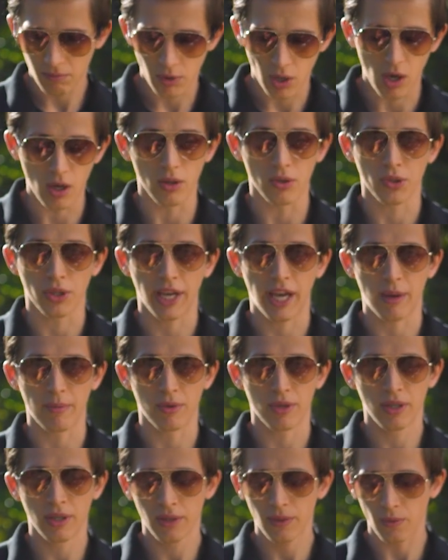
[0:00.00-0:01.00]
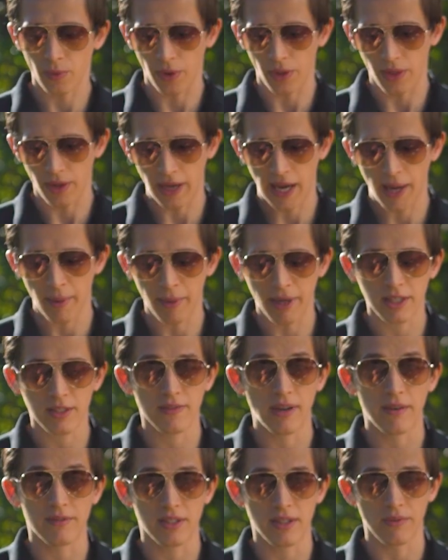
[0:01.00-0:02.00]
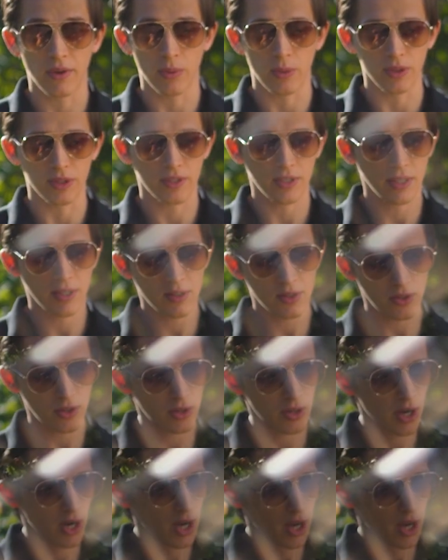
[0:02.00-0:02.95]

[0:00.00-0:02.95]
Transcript: color camera with IMX571 sensor.